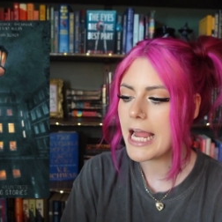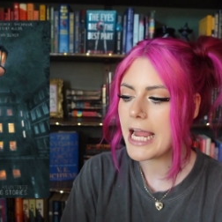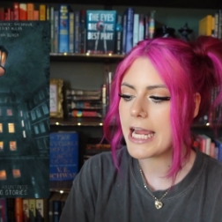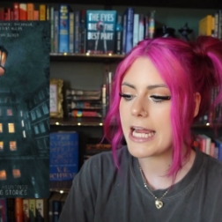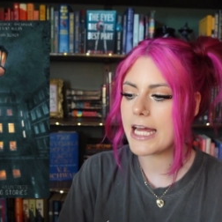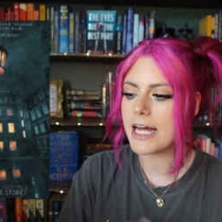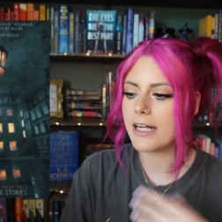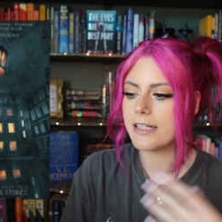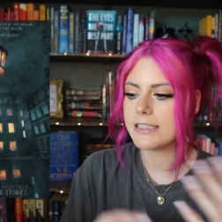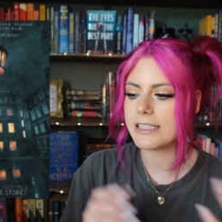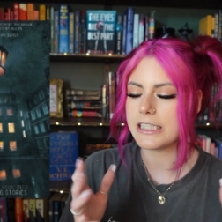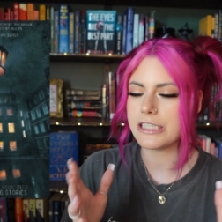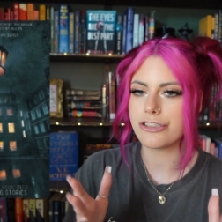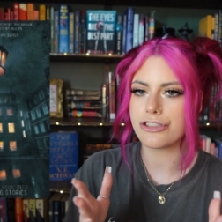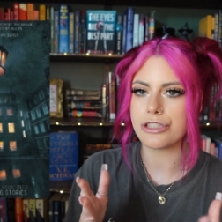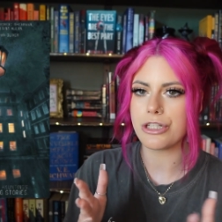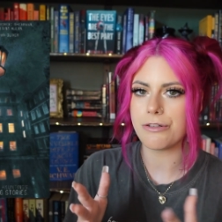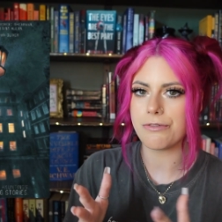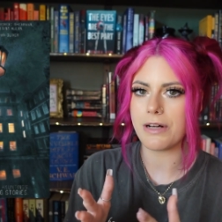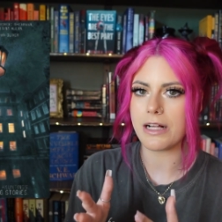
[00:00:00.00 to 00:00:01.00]
And each
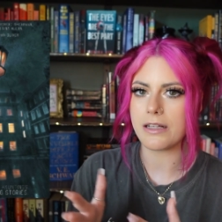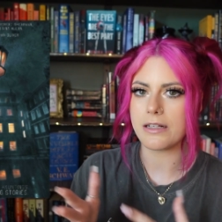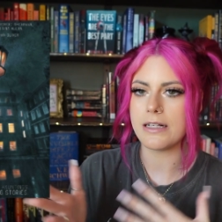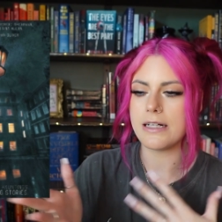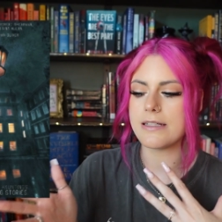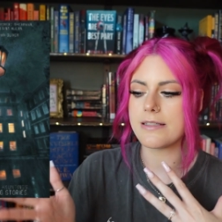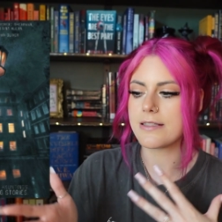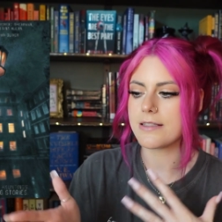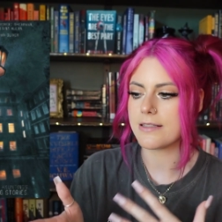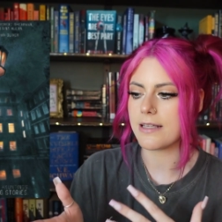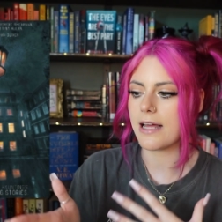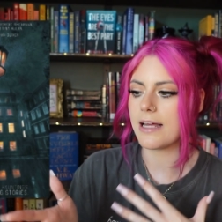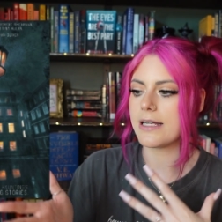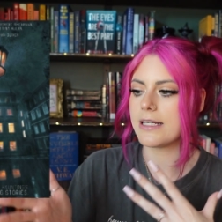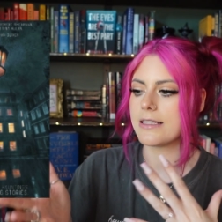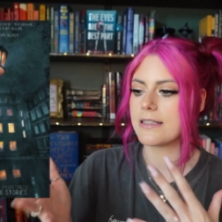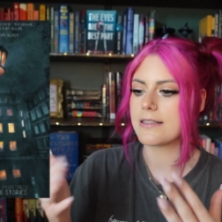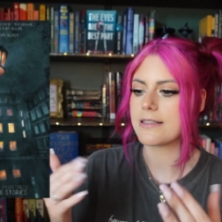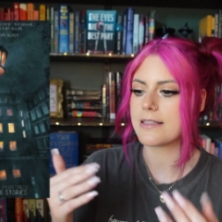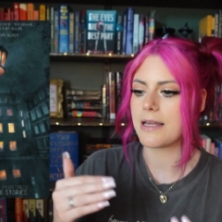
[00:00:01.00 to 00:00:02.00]
novella is set
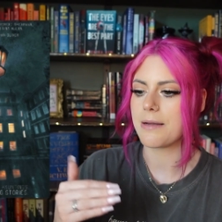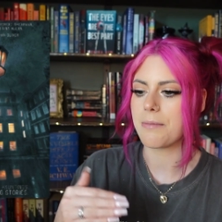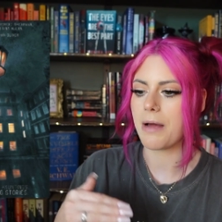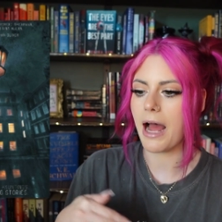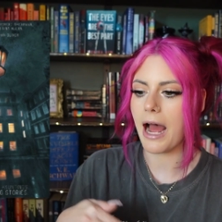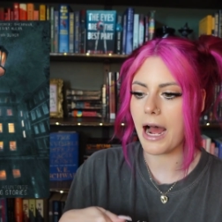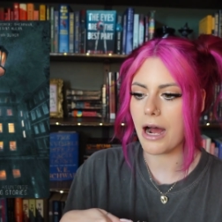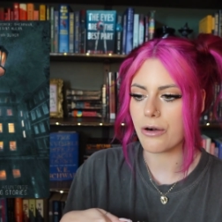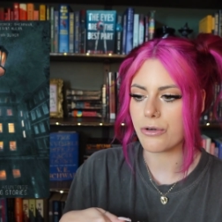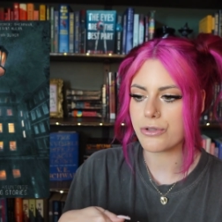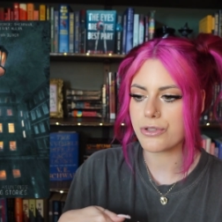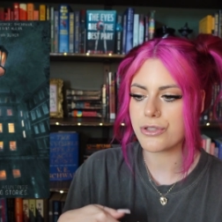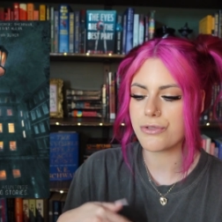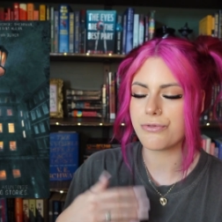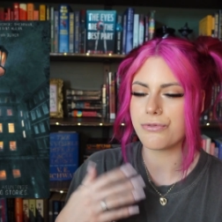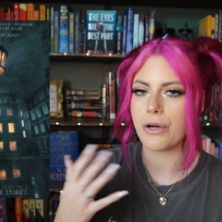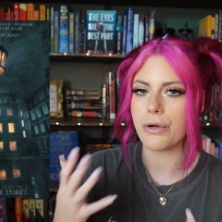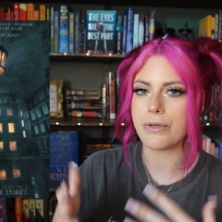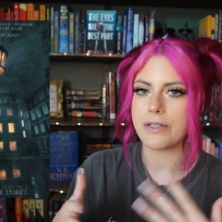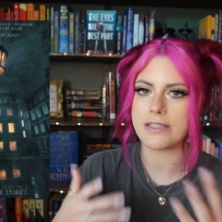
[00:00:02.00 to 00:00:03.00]
in the same house,
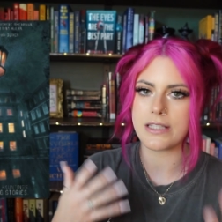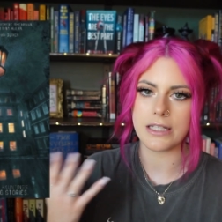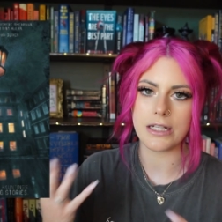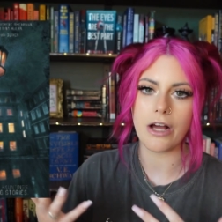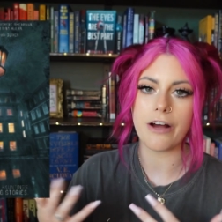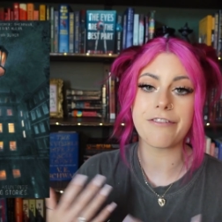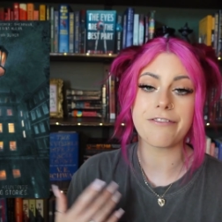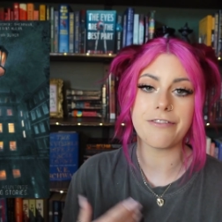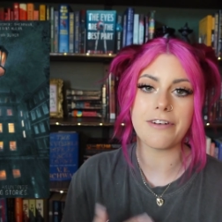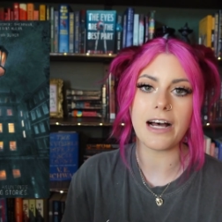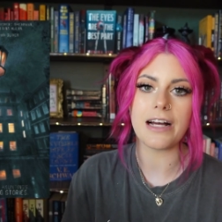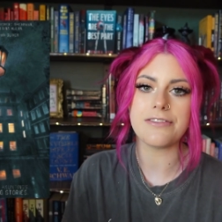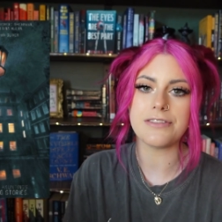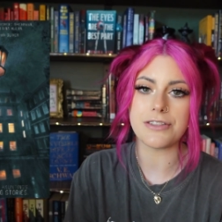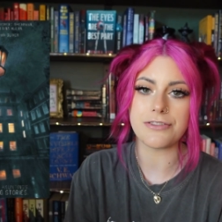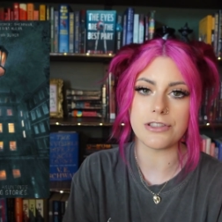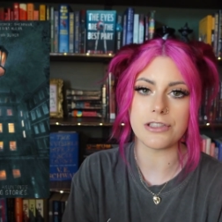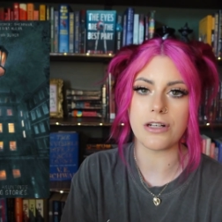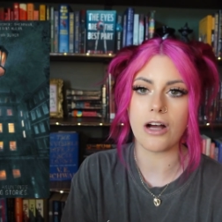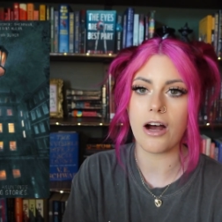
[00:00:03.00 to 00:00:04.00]
focusing on 5
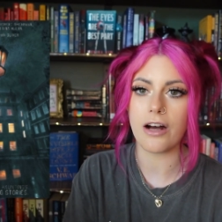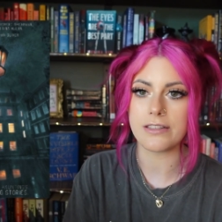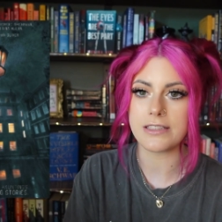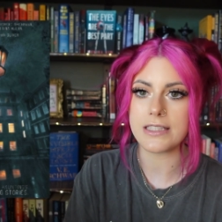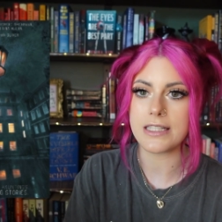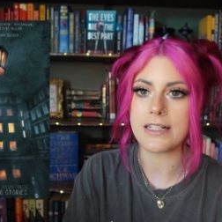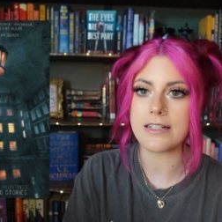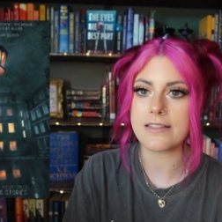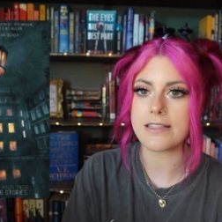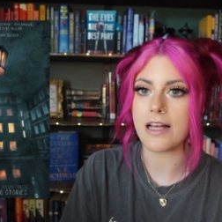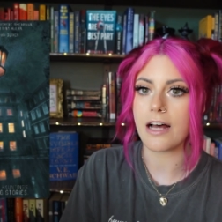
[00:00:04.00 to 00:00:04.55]
different hauntings